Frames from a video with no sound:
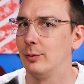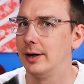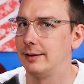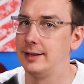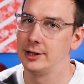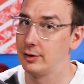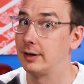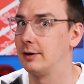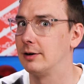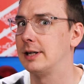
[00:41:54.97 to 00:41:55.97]
with
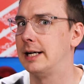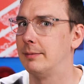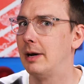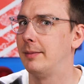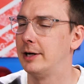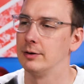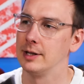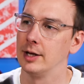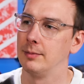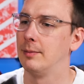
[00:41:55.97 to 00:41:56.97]
District Thirteen and maybe knows
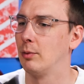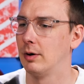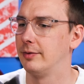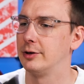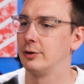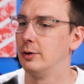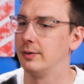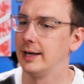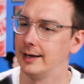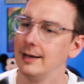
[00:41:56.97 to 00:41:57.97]
a little bit more of the
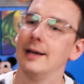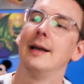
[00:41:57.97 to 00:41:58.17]
truth, and